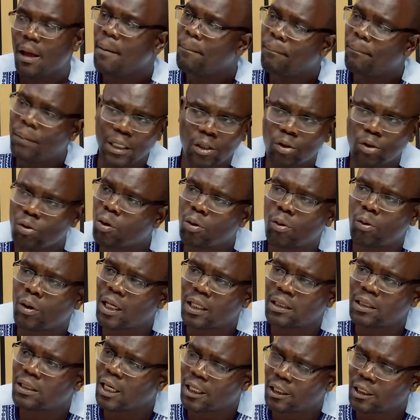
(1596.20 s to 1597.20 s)
But it's not going
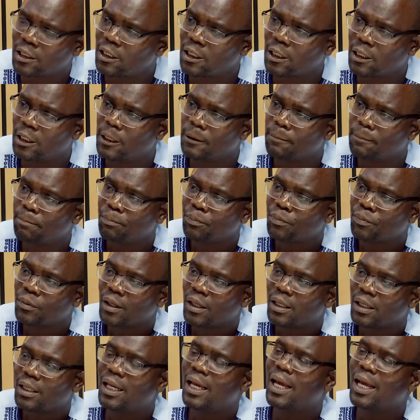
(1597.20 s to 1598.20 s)
to succeed.
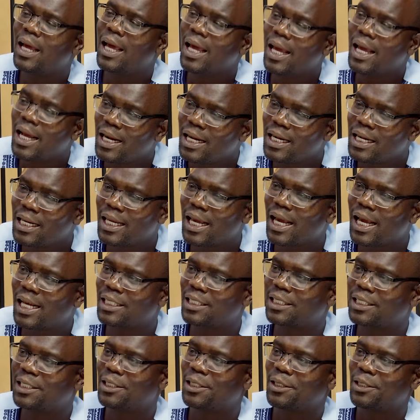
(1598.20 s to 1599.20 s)
The
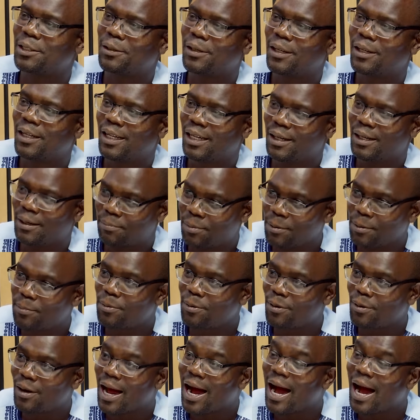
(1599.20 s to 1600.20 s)
angriest
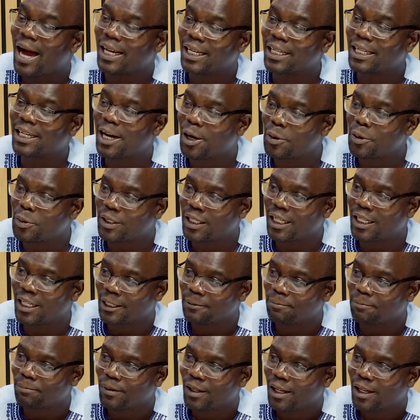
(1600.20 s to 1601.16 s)
people are in Gauteng.